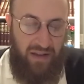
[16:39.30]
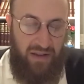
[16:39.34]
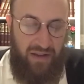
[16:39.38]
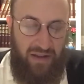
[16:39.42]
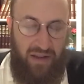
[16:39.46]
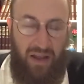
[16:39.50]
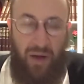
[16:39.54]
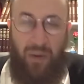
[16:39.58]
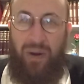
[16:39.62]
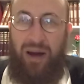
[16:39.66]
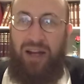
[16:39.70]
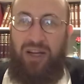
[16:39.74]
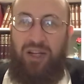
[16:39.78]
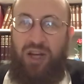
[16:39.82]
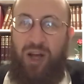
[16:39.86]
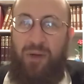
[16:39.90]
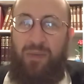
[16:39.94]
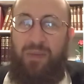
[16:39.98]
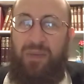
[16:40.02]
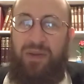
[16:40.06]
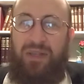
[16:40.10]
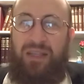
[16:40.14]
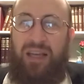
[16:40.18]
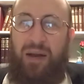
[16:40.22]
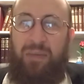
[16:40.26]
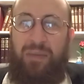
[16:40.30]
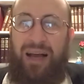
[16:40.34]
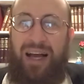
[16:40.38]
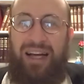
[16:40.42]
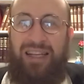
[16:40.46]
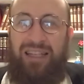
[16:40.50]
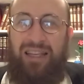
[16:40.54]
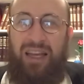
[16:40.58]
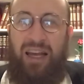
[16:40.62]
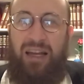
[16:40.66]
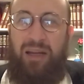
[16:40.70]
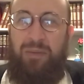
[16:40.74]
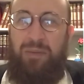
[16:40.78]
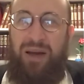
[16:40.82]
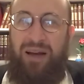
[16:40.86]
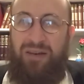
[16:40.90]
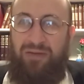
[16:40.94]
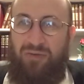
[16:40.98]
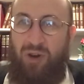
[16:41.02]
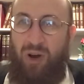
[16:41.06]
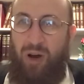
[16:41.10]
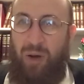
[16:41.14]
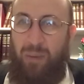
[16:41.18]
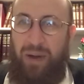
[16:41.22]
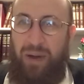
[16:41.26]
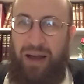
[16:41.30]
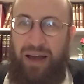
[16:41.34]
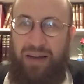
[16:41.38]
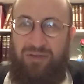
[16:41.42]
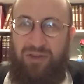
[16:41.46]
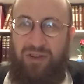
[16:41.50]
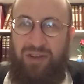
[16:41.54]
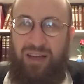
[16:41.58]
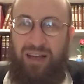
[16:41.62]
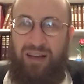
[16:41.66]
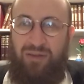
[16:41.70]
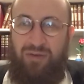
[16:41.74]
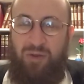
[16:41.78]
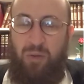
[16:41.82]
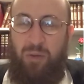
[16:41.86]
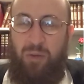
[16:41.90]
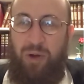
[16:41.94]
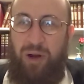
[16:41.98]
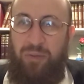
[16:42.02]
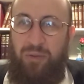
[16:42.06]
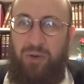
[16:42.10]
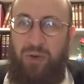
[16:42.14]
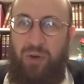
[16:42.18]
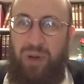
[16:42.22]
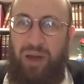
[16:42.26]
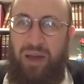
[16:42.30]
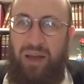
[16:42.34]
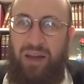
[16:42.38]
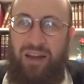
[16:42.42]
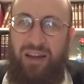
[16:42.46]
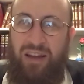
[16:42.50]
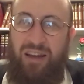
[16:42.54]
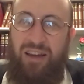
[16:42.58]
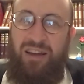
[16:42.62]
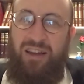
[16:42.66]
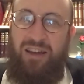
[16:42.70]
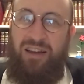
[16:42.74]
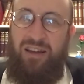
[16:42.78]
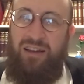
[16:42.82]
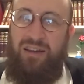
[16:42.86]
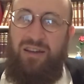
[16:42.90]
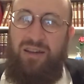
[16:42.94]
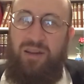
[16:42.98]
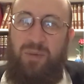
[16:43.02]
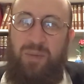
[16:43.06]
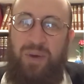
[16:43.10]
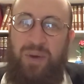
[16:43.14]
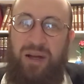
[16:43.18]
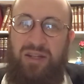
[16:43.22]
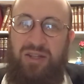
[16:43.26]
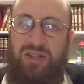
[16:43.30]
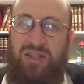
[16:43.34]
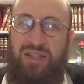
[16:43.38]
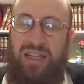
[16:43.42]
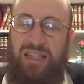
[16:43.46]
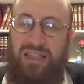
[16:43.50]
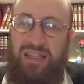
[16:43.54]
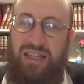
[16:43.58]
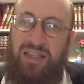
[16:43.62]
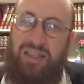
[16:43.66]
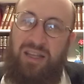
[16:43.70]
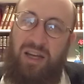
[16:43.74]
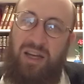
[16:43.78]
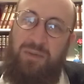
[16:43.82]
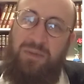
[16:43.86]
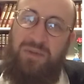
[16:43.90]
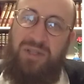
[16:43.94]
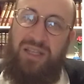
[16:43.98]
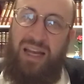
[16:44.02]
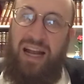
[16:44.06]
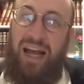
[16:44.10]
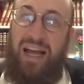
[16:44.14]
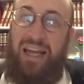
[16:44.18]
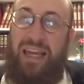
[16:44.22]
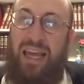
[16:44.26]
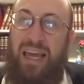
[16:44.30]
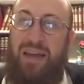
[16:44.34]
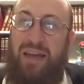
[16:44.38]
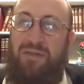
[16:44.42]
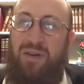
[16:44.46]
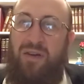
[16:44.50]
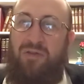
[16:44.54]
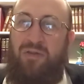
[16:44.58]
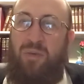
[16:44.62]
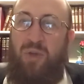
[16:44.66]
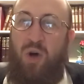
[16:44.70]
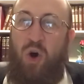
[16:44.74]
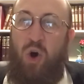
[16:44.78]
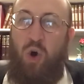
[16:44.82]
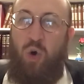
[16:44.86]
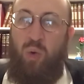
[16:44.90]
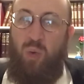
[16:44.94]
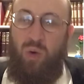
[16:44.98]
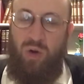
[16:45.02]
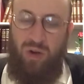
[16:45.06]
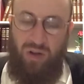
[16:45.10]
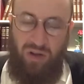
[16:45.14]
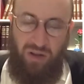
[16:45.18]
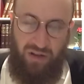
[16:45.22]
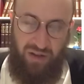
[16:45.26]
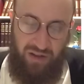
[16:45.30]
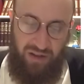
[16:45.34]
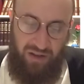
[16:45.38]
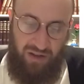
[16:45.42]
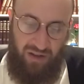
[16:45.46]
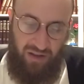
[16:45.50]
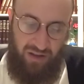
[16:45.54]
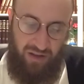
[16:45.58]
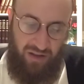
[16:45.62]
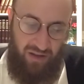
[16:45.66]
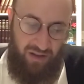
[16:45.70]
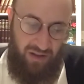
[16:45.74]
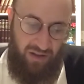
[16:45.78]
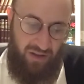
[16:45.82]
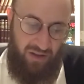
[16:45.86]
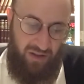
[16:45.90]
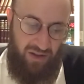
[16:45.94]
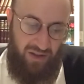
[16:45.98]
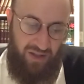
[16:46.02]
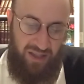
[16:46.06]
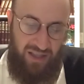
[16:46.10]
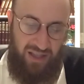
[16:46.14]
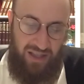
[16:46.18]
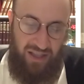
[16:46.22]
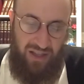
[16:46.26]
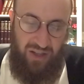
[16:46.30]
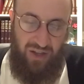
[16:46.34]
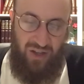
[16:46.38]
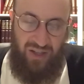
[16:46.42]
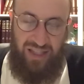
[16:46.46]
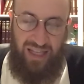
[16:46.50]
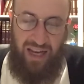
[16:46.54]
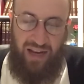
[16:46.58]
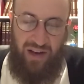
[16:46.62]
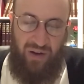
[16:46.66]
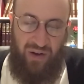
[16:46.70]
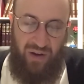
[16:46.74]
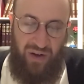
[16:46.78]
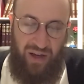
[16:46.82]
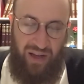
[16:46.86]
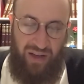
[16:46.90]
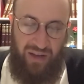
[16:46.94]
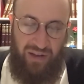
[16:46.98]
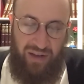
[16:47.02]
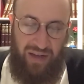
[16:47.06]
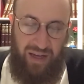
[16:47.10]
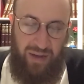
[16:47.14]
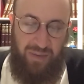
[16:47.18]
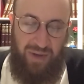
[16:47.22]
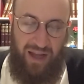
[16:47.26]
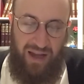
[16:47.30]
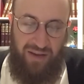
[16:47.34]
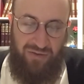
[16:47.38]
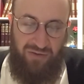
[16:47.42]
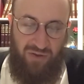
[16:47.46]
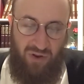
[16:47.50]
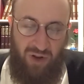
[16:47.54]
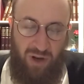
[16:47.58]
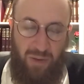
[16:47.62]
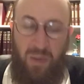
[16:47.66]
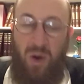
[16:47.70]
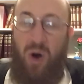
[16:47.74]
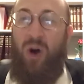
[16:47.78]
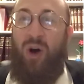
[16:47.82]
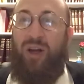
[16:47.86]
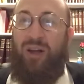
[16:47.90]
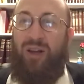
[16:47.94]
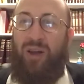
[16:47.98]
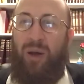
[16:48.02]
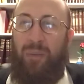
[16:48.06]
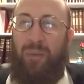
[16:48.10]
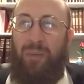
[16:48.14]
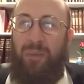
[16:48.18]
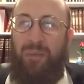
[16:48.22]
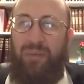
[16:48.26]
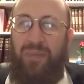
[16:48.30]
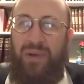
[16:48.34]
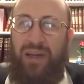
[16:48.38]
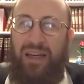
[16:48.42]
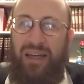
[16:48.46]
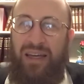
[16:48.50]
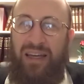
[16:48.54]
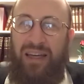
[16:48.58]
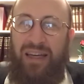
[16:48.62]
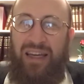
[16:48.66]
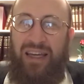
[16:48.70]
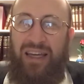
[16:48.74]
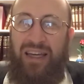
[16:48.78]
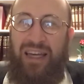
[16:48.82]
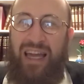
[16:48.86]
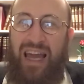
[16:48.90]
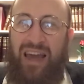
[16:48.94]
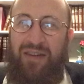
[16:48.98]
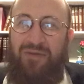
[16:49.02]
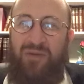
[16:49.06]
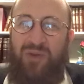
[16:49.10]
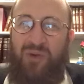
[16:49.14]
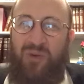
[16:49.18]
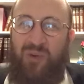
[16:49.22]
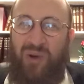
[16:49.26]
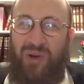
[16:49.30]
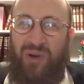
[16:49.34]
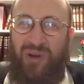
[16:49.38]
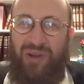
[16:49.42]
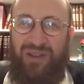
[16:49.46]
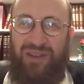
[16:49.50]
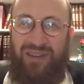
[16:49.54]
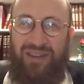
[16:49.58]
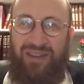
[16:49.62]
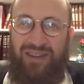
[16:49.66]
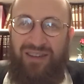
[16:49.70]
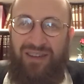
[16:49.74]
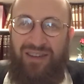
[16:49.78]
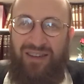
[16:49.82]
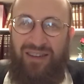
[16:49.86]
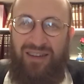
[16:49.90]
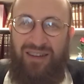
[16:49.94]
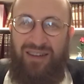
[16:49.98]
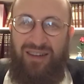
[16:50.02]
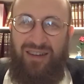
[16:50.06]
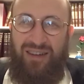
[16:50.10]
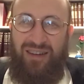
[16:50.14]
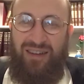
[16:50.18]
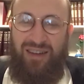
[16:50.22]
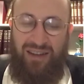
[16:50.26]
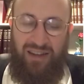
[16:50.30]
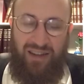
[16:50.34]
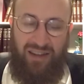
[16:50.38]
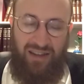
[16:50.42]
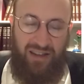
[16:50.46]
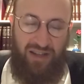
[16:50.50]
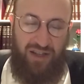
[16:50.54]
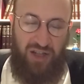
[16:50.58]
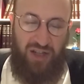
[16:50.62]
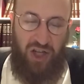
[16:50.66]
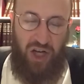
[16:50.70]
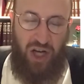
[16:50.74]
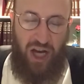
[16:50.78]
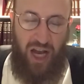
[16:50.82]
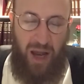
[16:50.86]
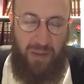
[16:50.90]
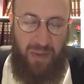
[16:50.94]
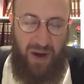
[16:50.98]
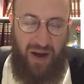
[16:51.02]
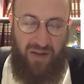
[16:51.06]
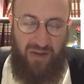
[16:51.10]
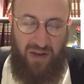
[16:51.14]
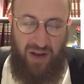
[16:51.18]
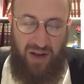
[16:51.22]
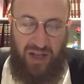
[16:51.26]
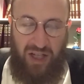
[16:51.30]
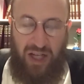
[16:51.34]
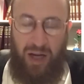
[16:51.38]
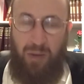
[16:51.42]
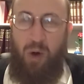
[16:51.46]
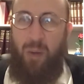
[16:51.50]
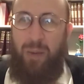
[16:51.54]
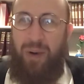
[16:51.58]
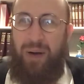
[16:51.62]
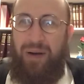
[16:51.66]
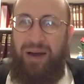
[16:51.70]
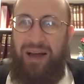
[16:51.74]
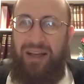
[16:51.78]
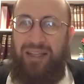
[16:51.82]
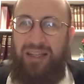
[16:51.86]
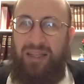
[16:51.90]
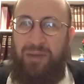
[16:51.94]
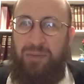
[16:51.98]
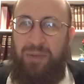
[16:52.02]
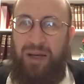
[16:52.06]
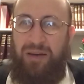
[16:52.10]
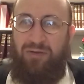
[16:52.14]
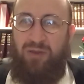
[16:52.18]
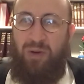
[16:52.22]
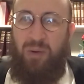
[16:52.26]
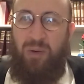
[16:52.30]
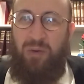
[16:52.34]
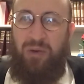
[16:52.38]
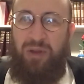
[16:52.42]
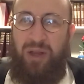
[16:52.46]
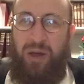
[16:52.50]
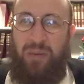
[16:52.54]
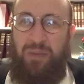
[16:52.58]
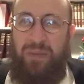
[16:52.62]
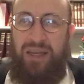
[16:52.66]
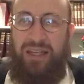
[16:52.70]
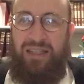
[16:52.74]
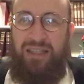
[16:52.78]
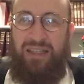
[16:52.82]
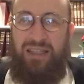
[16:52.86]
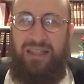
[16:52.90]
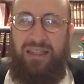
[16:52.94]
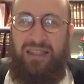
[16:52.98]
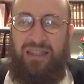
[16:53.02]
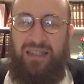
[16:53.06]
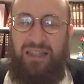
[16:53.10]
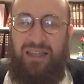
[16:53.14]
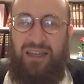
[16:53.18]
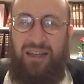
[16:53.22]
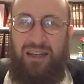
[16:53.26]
that when Hashem said, ani me Avram, I have to tell Avram what I'm doing, the medrash says, Hashem said, I gave Avram the whole world. Nasan ha'elikim la'Avraham ha'olam. He gave him the world. Shenemar Hashem amar chasani me Avram. What that means is,